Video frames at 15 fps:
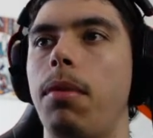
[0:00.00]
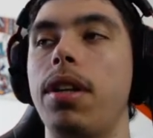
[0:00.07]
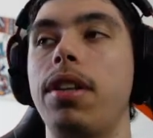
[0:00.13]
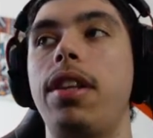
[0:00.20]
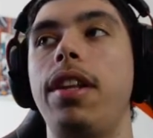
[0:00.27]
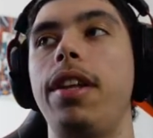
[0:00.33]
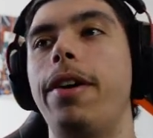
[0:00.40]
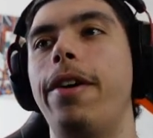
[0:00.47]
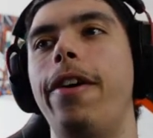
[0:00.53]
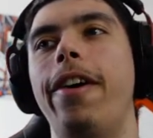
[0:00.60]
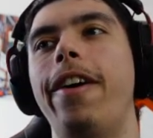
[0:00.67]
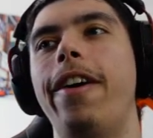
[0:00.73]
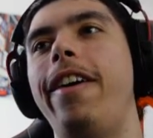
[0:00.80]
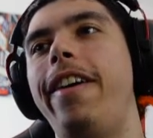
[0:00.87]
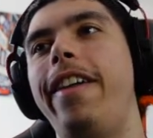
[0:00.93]
Monthly.
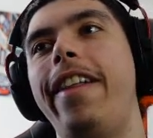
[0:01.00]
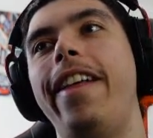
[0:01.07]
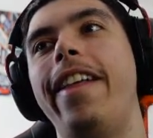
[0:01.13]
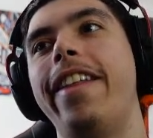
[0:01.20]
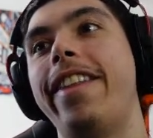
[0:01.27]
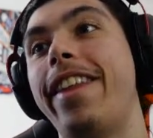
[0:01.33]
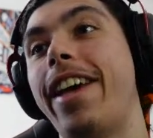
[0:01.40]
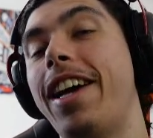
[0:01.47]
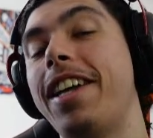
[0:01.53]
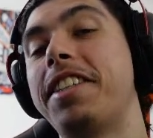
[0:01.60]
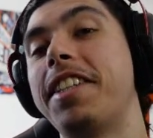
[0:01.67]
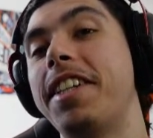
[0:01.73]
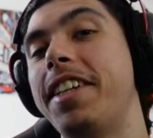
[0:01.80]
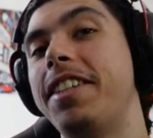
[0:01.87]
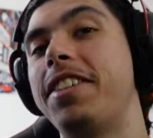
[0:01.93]
Oh,
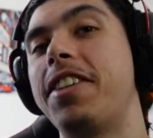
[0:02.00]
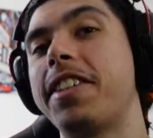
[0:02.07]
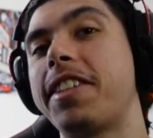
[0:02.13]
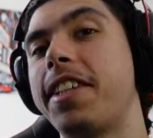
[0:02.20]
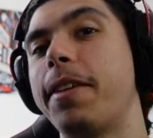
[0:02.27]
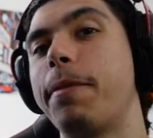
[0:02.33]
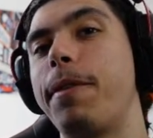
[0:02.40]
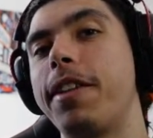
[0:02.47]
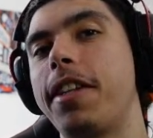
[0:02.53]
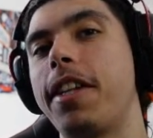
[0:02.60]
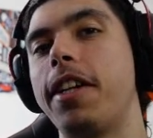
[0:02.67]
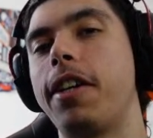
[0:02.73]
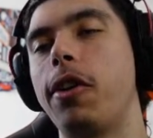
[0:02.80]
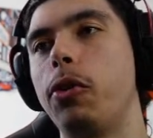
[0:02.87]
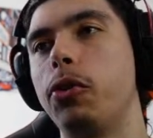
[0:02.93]
that's an interesting
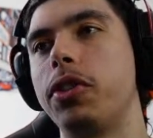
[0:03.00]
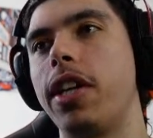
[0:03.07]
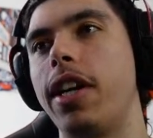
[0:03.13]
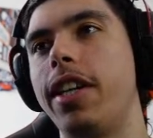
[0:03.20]
monthly close,